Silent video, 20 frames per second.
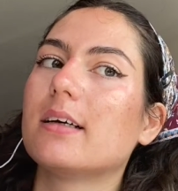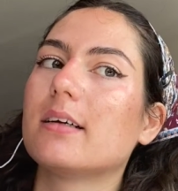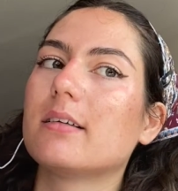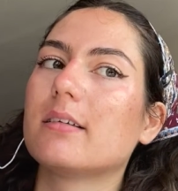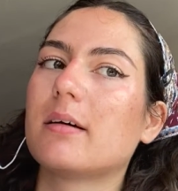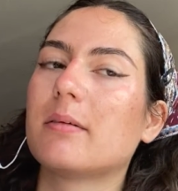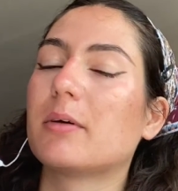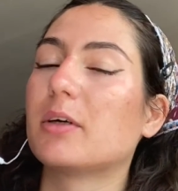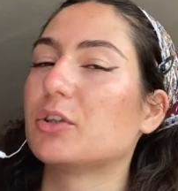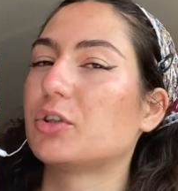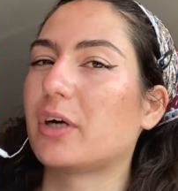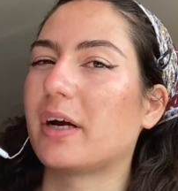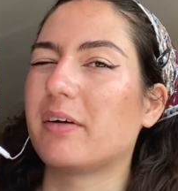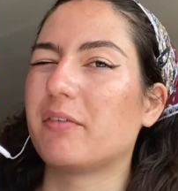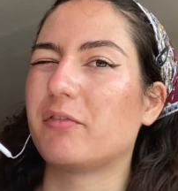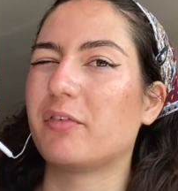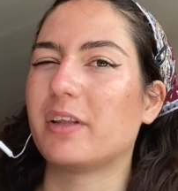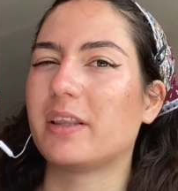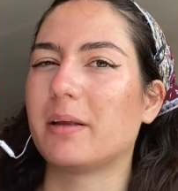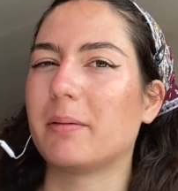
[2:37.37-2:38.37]
I'm going to try and
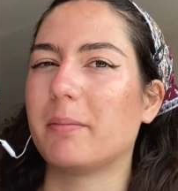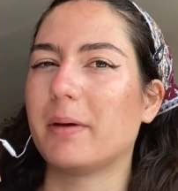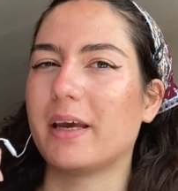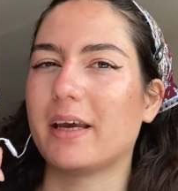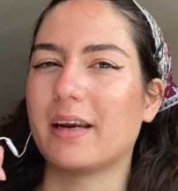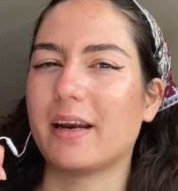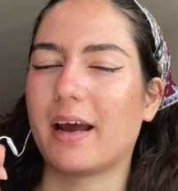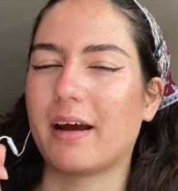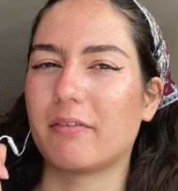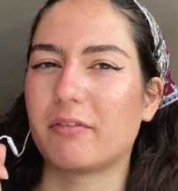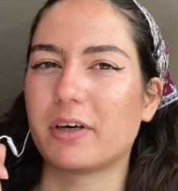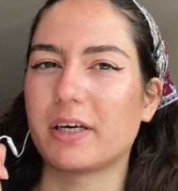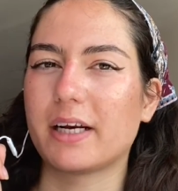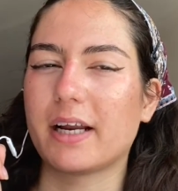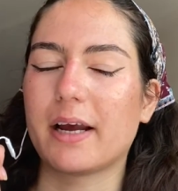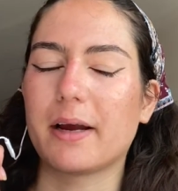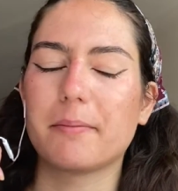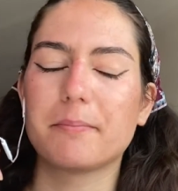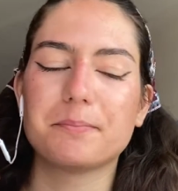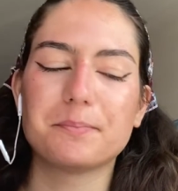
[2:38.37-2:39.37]
fit them in every
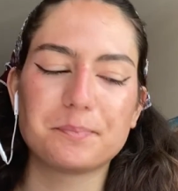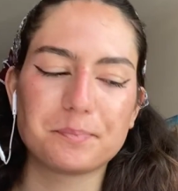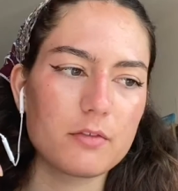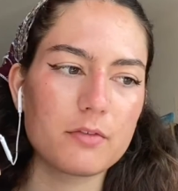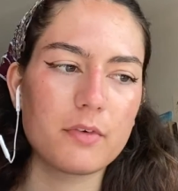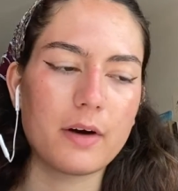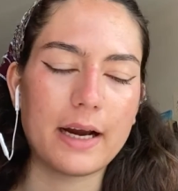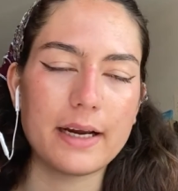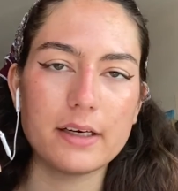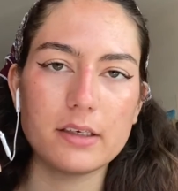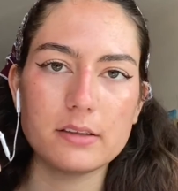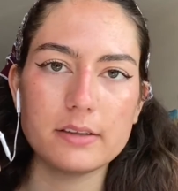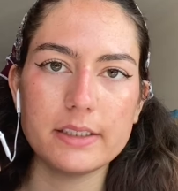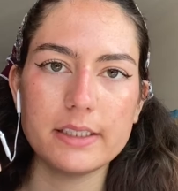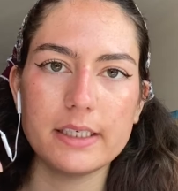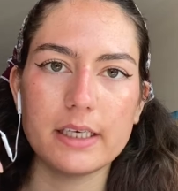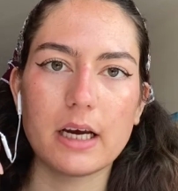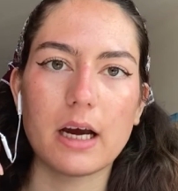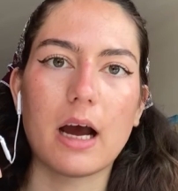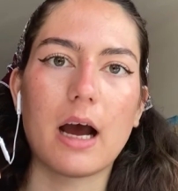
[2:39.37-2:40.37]
day.
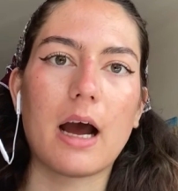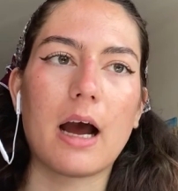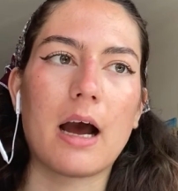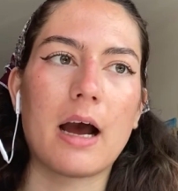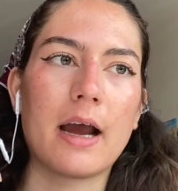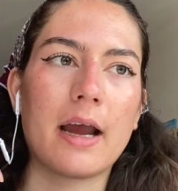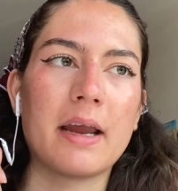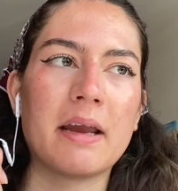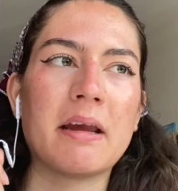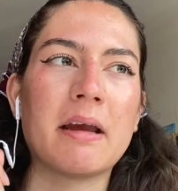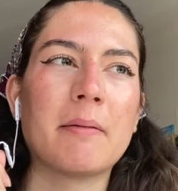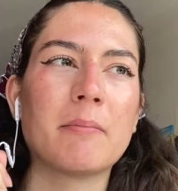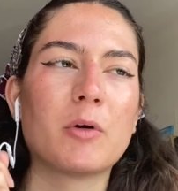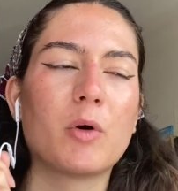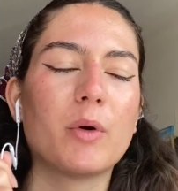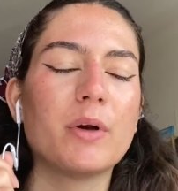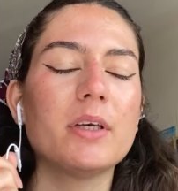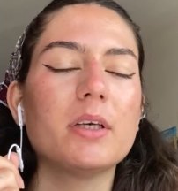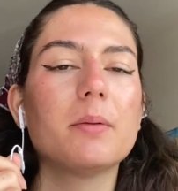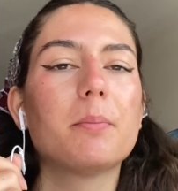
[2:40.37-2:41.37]
Finally, I am
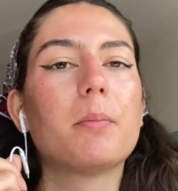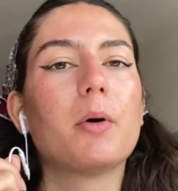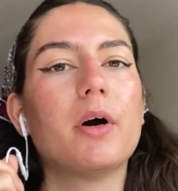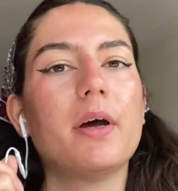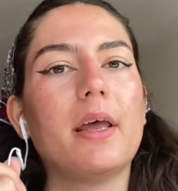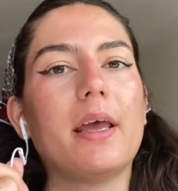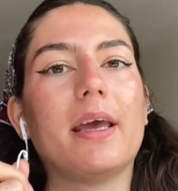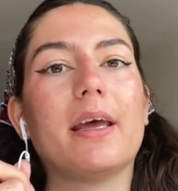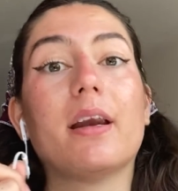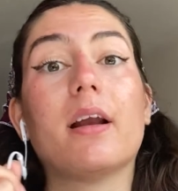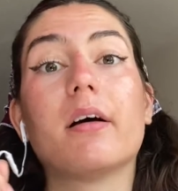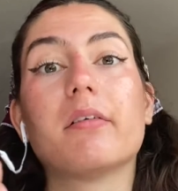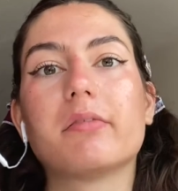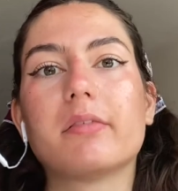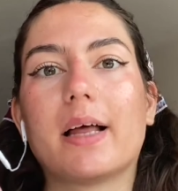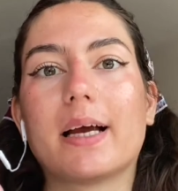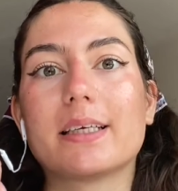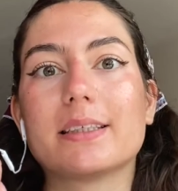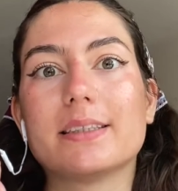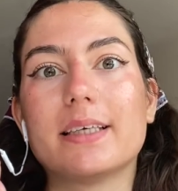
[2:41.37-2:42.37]
going to put in a
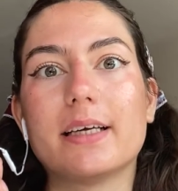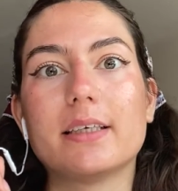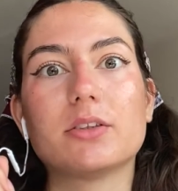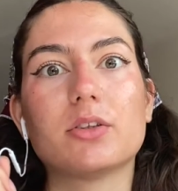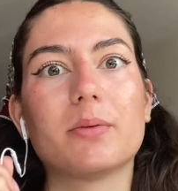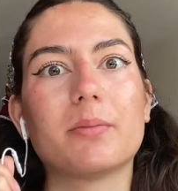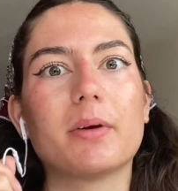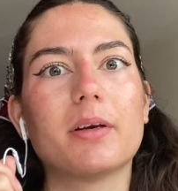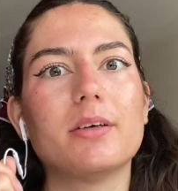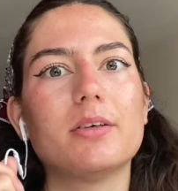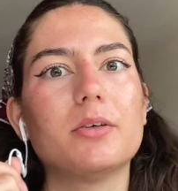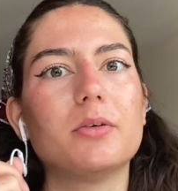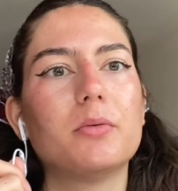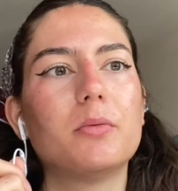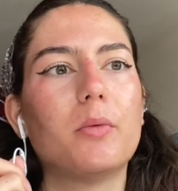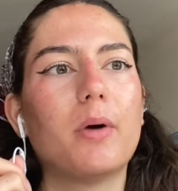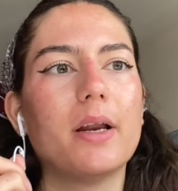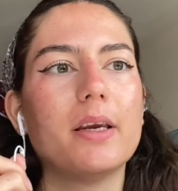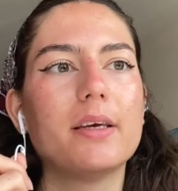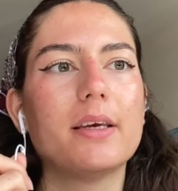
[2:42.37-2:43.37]
flex day. So I'm going to do
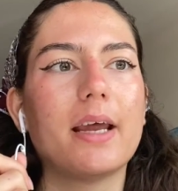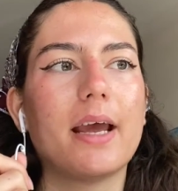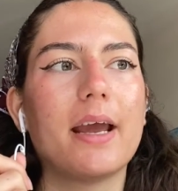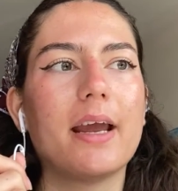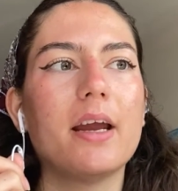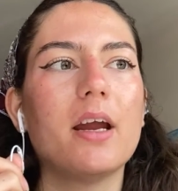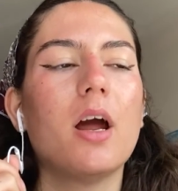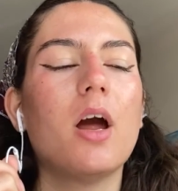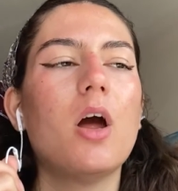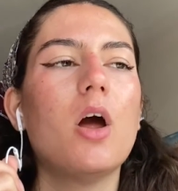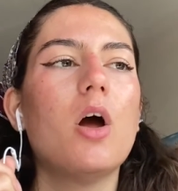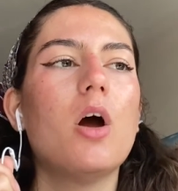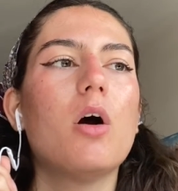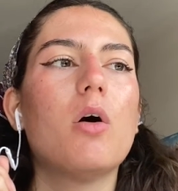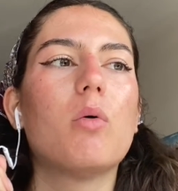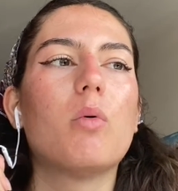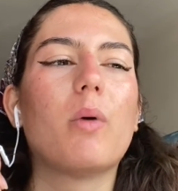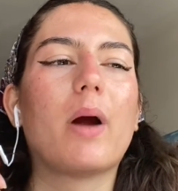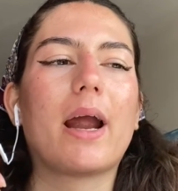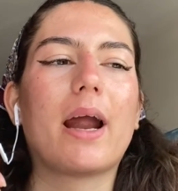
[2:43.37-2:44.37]
one day
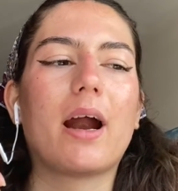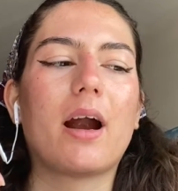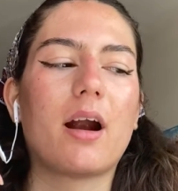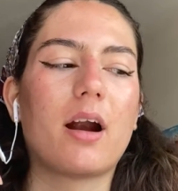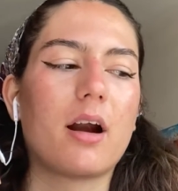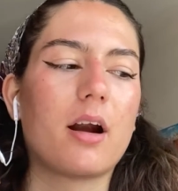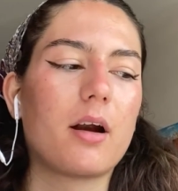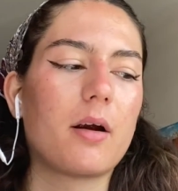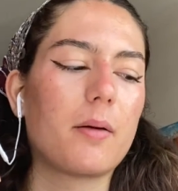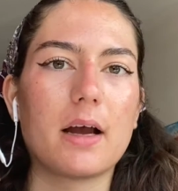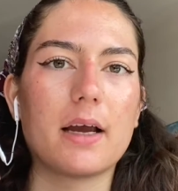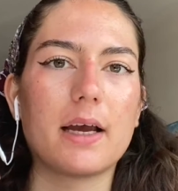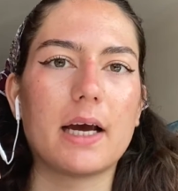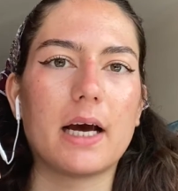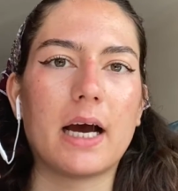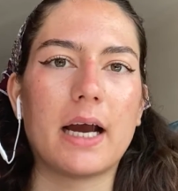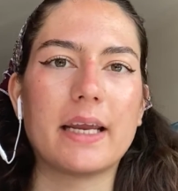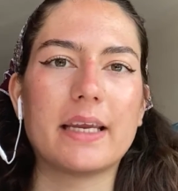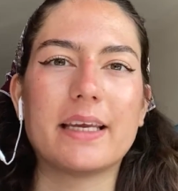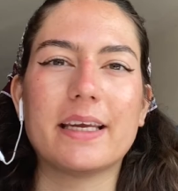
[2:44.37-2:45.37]
where
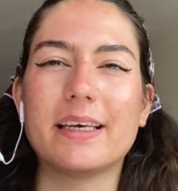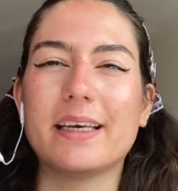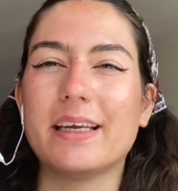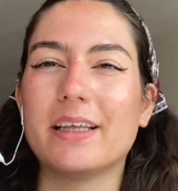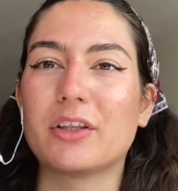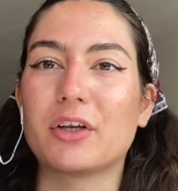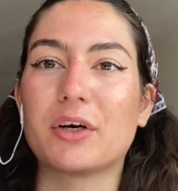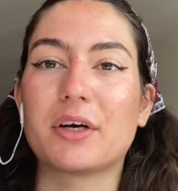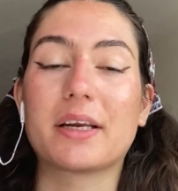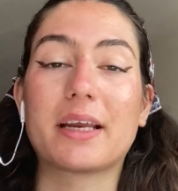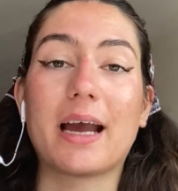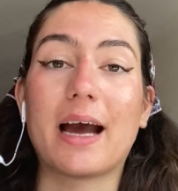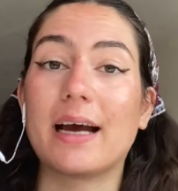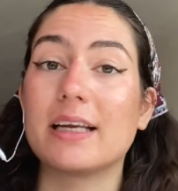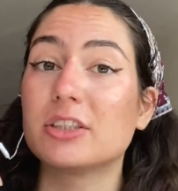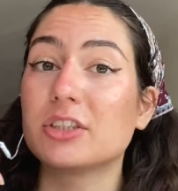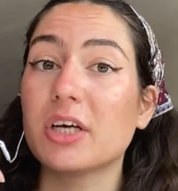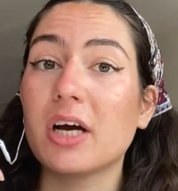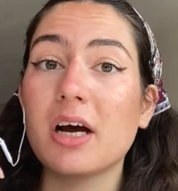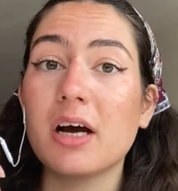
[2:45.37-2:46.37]
I can either
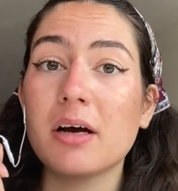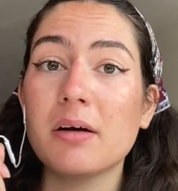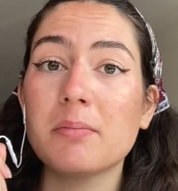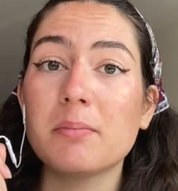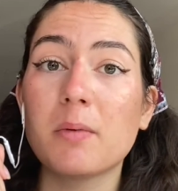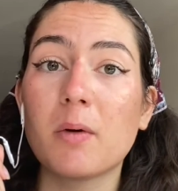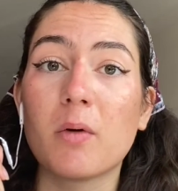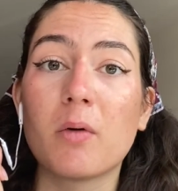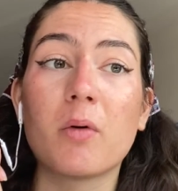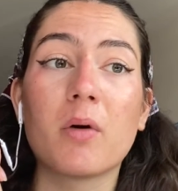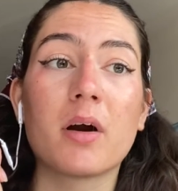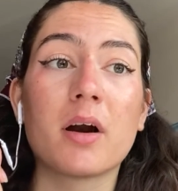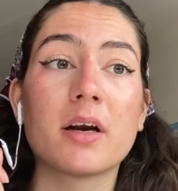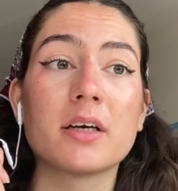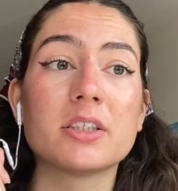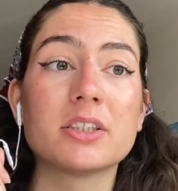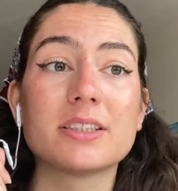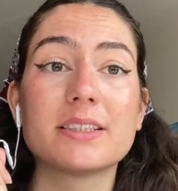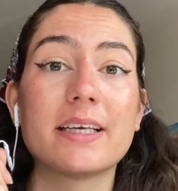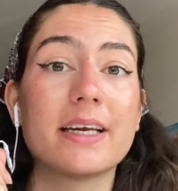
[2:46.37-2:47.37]
catch up or
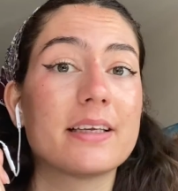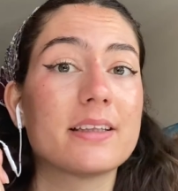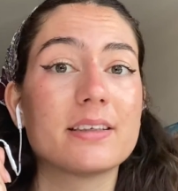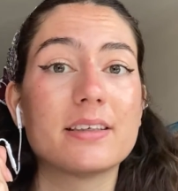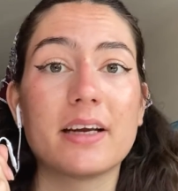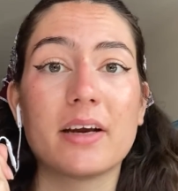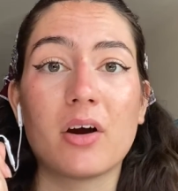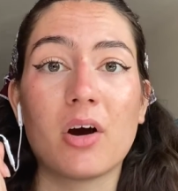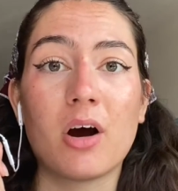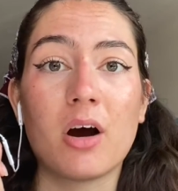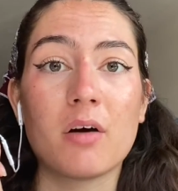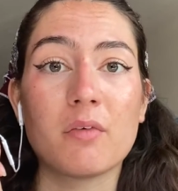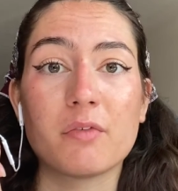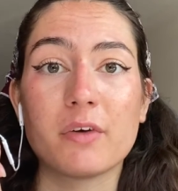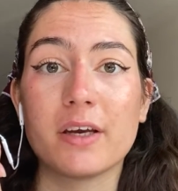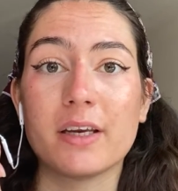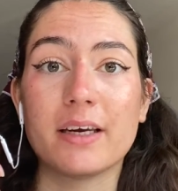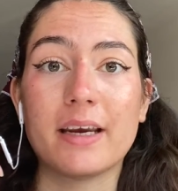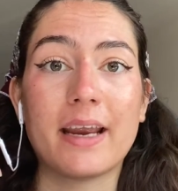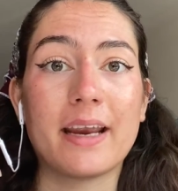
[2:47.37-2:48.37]
just take the day off
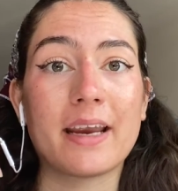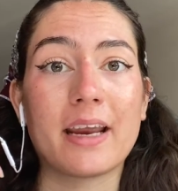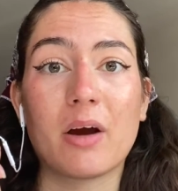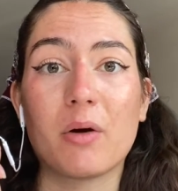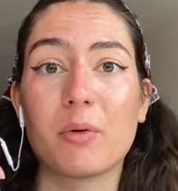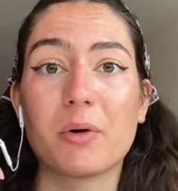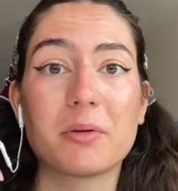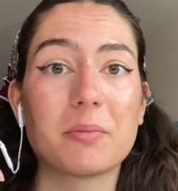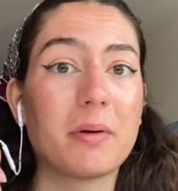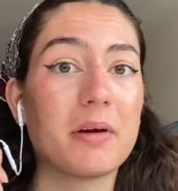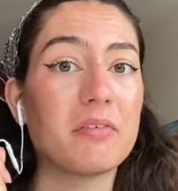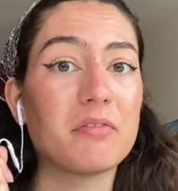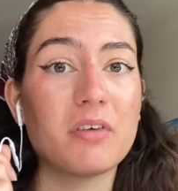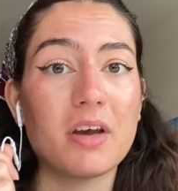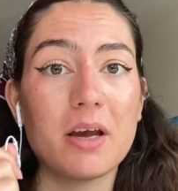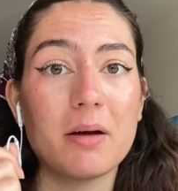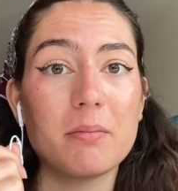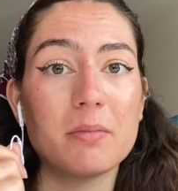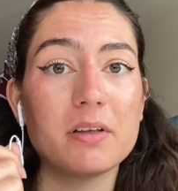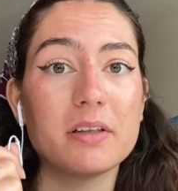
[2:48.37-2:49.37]
and hang out with my
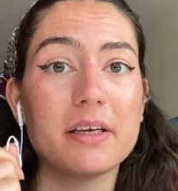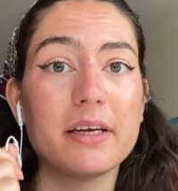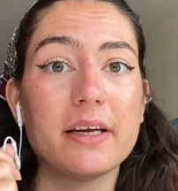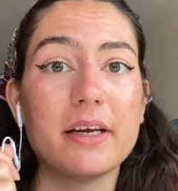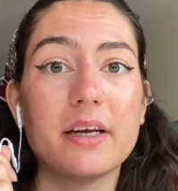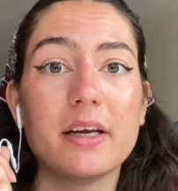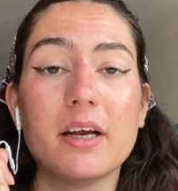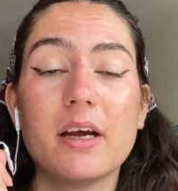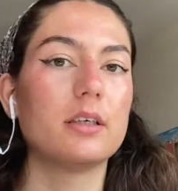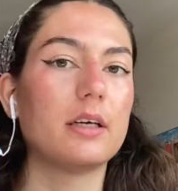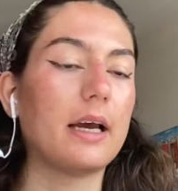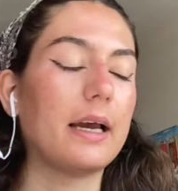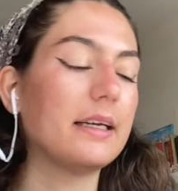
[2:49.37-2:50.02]
family.